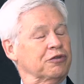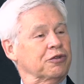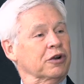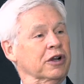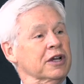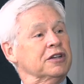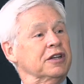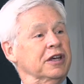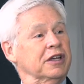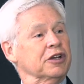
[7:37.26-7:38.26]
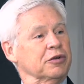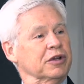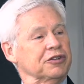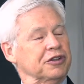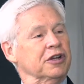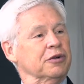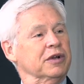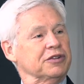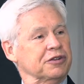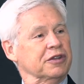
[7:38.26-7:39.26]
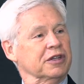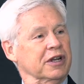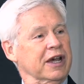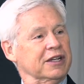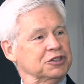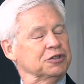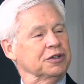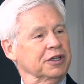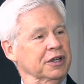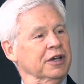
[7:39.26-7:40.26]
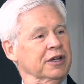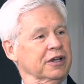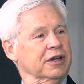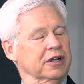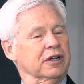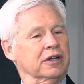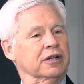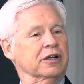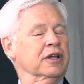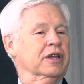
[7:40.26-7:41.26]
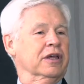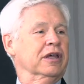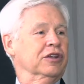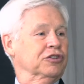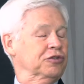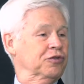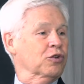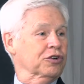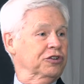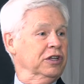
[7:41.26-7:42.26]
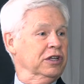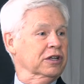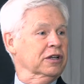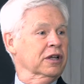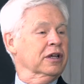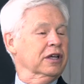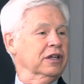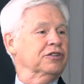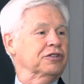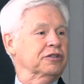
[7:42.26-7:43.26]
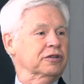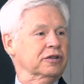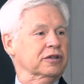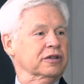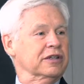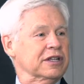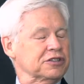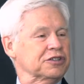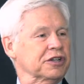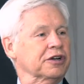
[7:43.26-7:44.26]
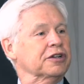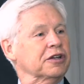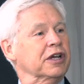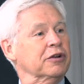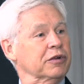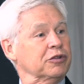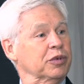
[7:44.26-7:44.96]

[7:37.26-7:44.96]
for taking a risk, and a risk that actually is foreseen is necessary to get a risk